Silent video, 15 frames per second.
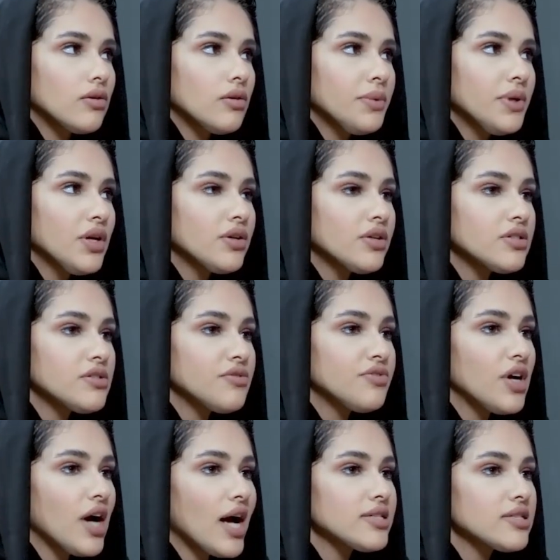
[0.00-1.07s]
To be honest, if
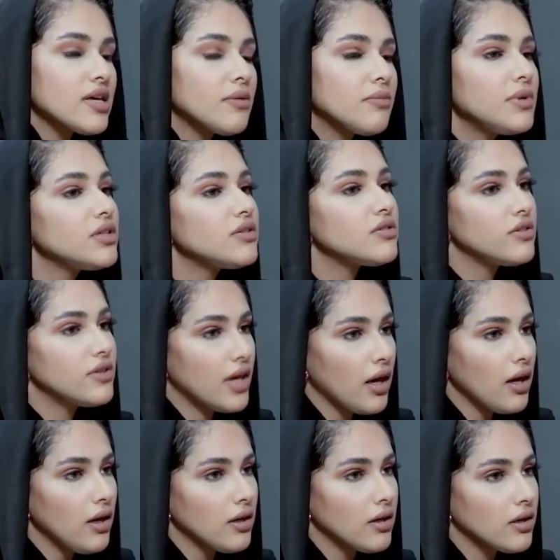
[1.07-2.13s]
you're asking me
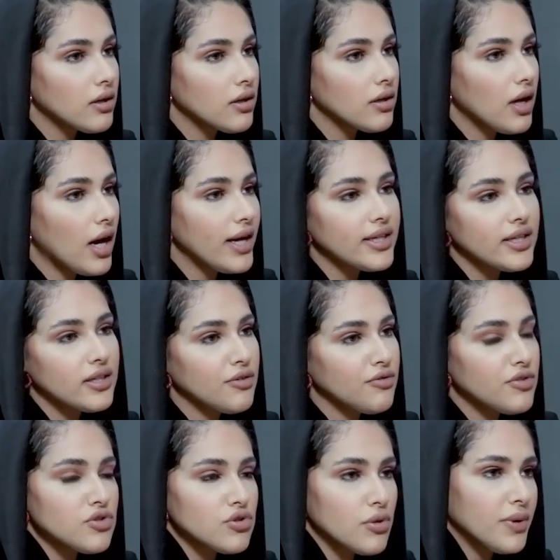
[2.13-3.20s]
today, I can
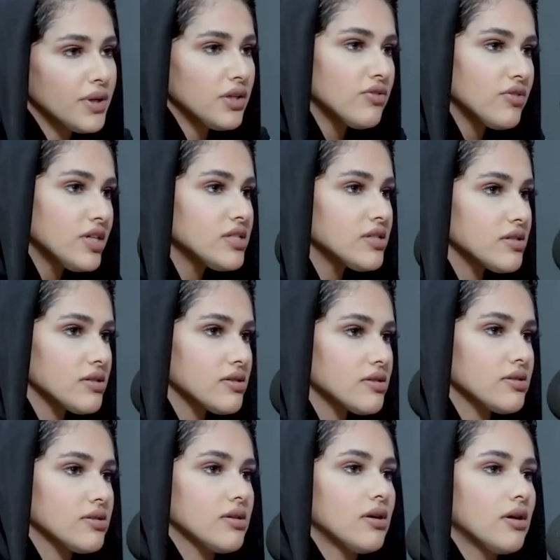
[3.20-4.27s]
give you so many
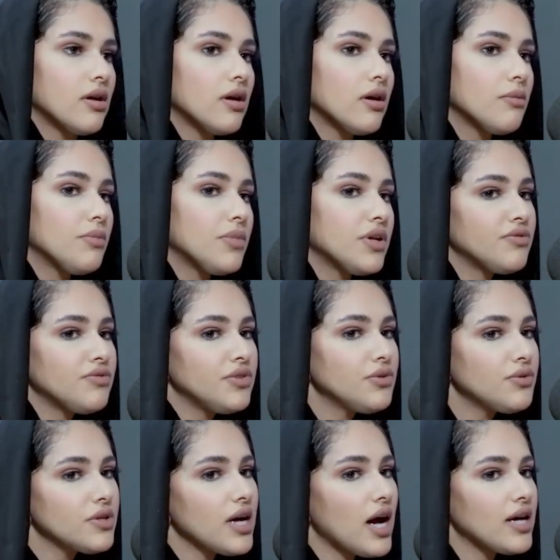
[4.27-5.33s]
reasons. But if
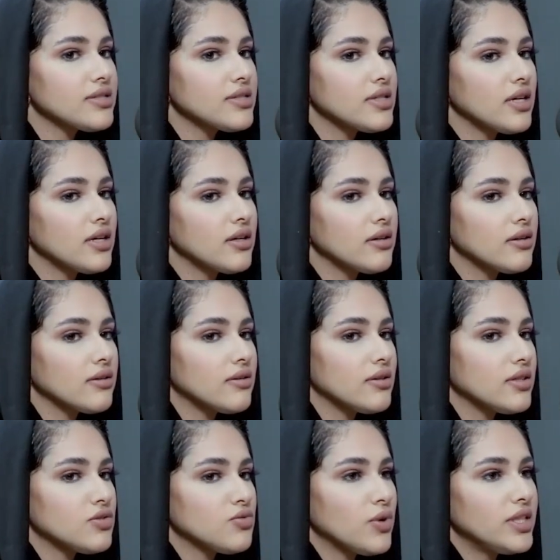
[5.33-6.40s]
you were asking
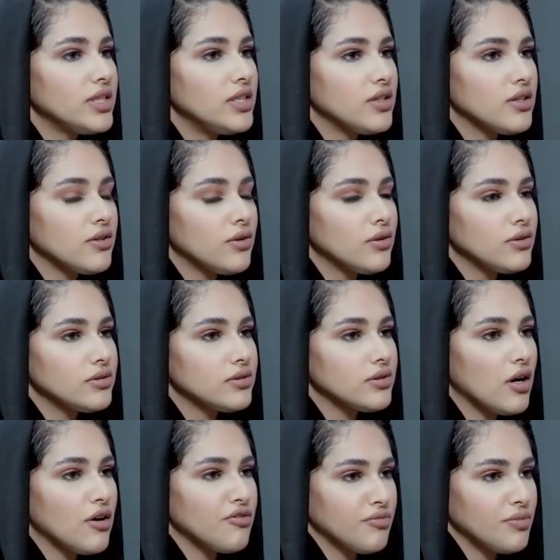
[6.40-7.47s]
the 20-year-old
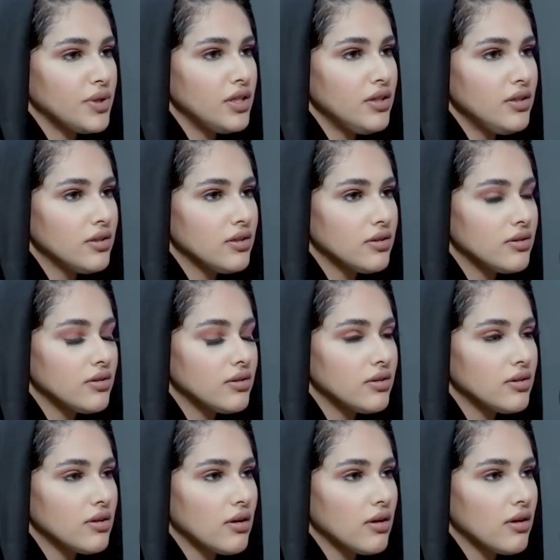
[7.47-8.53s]
of me
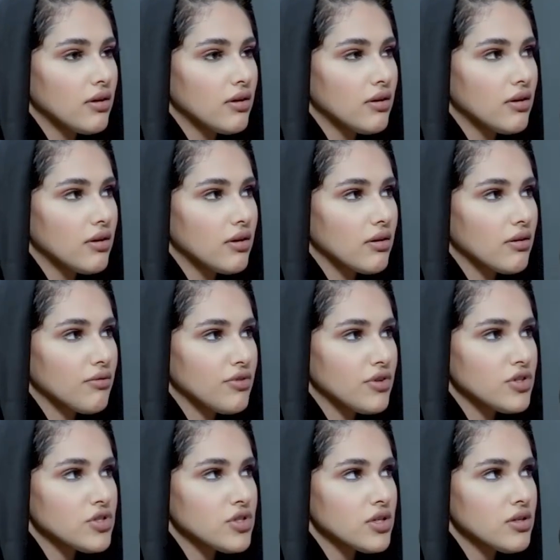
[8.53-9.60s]

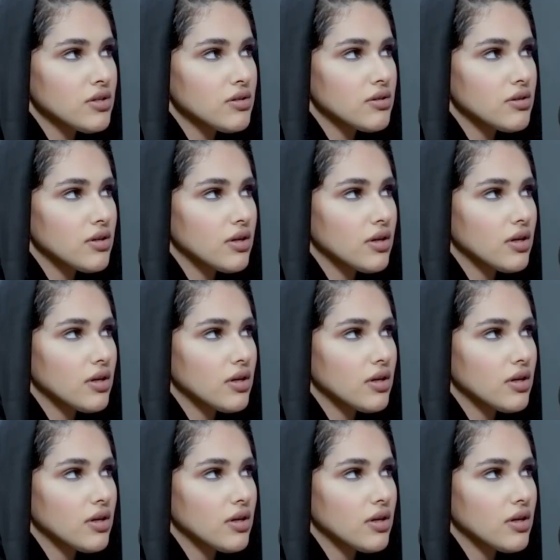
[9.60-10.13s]
version,